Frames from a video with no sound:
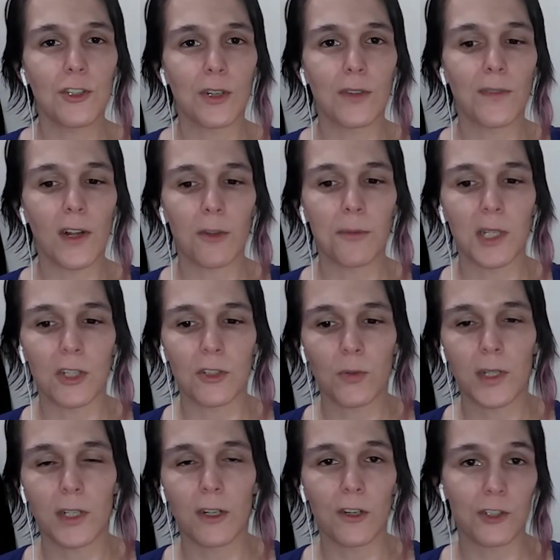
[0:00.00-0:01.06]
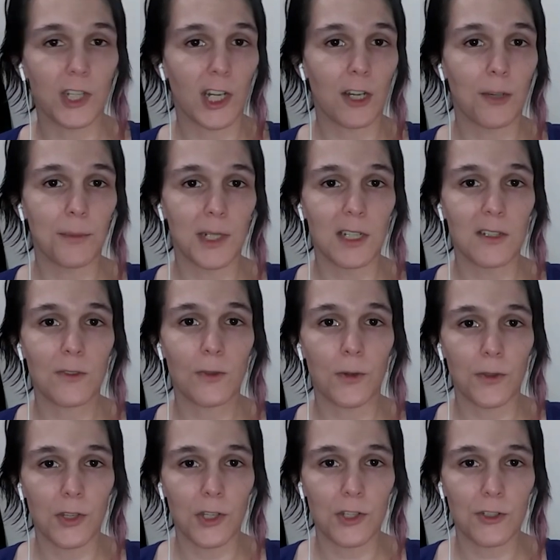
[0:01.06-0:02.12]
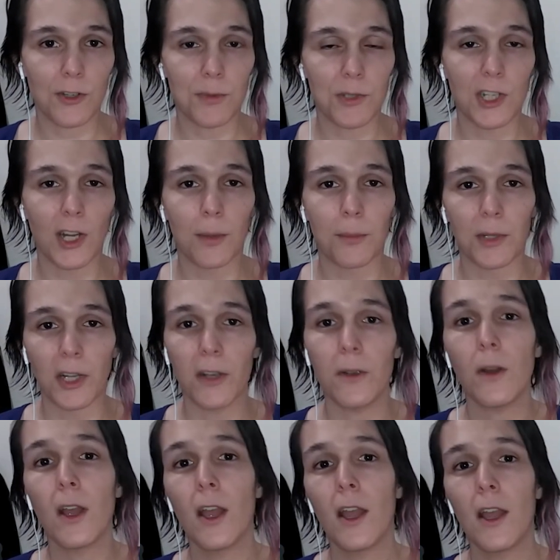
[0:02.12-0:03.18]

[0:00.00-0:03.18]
You can follow me on Twitter or check out my Discord in the description down below.